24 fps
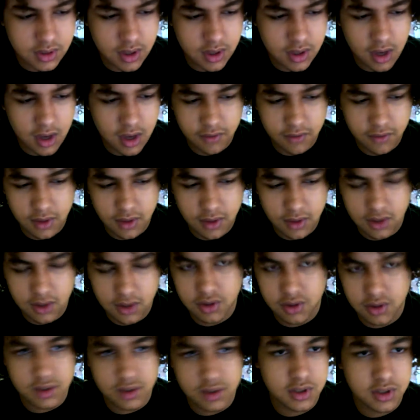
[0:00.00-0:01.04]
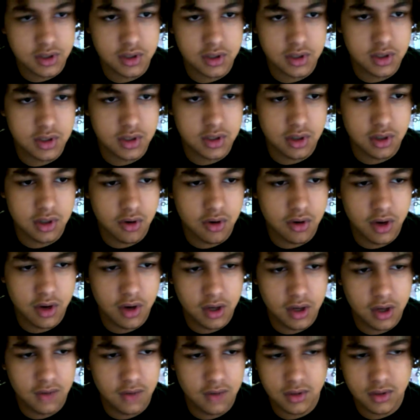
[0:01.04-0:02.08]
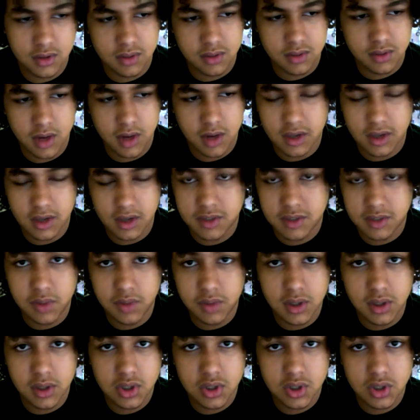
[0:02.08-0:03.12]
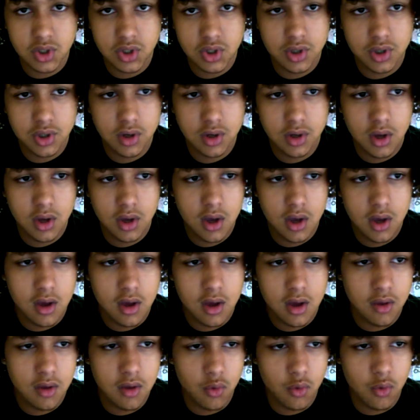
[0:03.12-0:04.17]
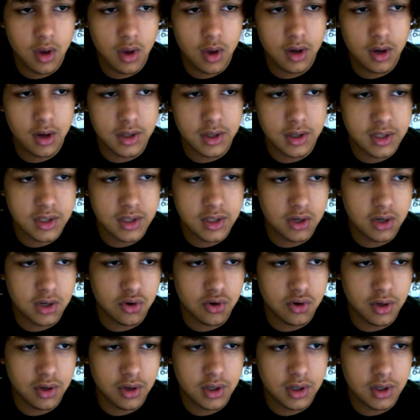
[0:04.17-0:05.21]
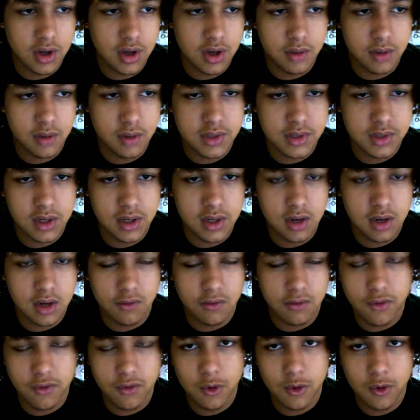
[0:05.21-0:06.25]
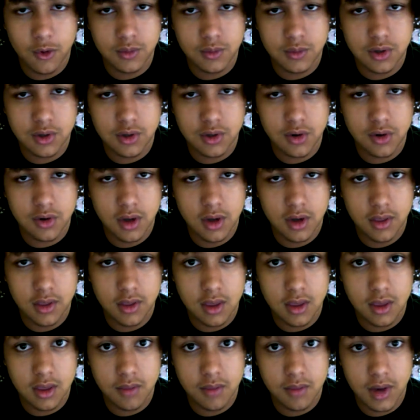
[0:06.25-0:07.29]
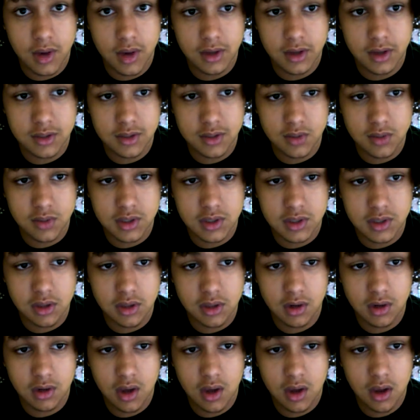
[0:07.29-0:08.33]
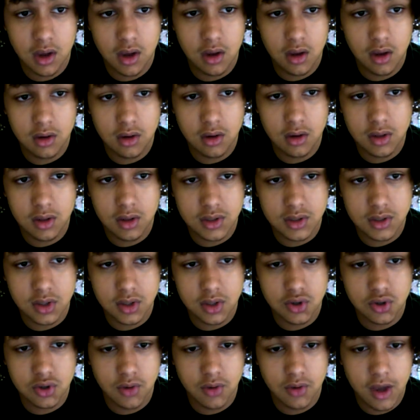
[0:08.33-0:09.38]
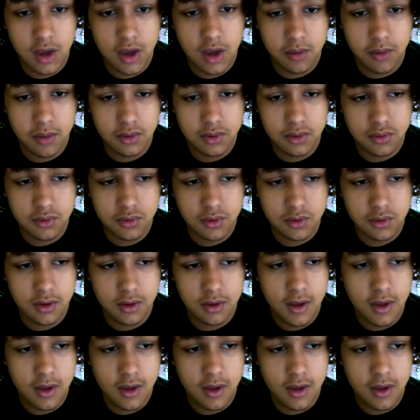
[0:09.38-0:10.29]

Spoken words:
after that, it transitions into Creon giving some kind of speech when a sentry comes in and informs Creon that the body is missing and he's not sure what happened to it.